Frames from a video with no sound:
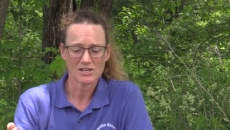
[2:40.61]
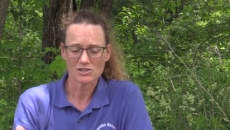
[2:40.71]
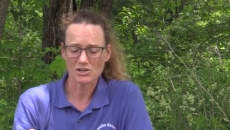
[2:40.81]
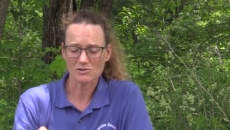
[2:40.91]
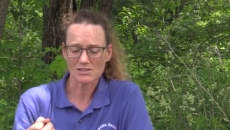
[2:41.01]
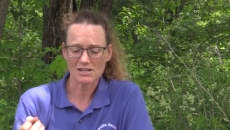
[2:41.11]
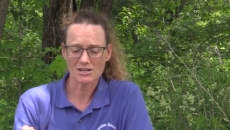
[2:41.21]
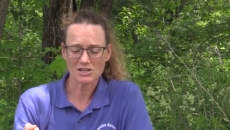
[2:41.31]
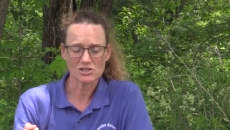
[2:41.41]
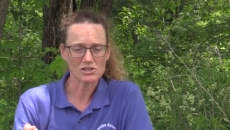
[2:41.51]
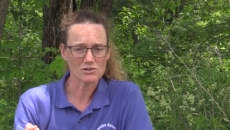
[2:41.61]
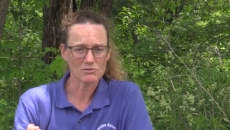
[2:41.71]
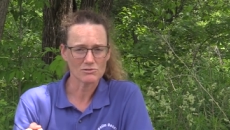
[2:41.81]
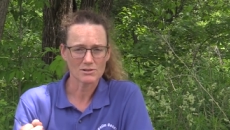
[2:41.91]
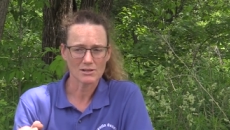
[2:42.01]
So as long as
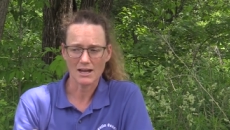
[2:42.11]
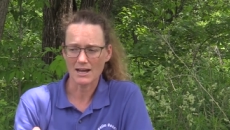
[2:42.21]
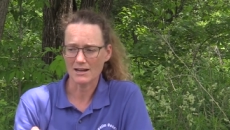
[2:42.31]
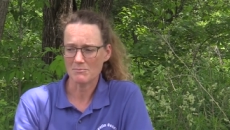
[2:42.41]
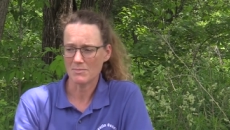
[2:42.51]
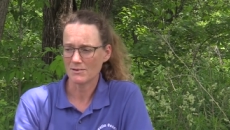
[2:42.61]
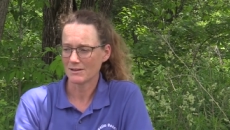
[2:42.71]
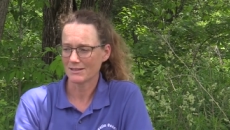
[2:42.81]
you um,